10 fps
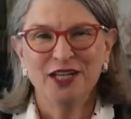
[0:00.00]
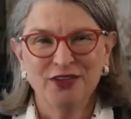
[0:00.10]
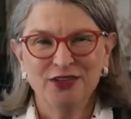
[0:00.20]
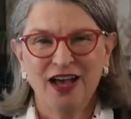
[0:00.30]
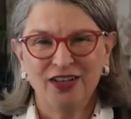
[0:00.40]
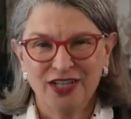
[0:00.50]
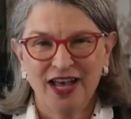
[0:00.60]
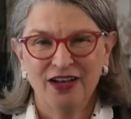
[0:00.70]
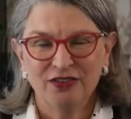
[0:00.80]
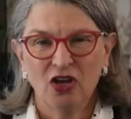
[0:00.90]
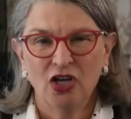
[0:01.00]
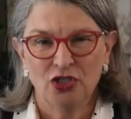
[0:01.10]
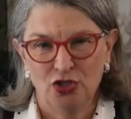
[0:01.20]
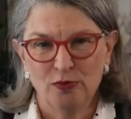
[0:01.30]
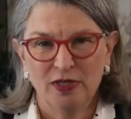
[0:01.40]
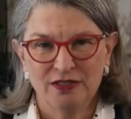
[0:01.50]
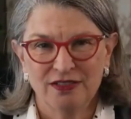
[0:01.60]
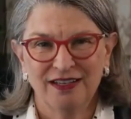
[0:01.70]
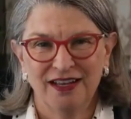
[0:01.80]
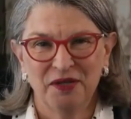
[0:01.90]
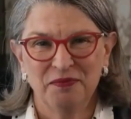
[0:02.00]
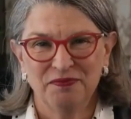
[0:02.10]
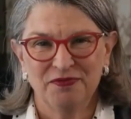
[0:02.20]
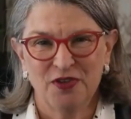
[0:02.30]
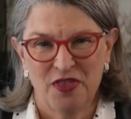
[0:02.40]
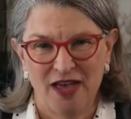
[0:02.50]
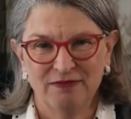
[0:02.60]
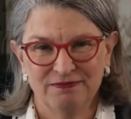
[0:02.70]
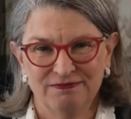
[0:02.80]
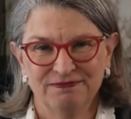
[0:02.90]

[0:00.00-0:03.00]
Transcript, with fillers: another dollar down on humans um, for that.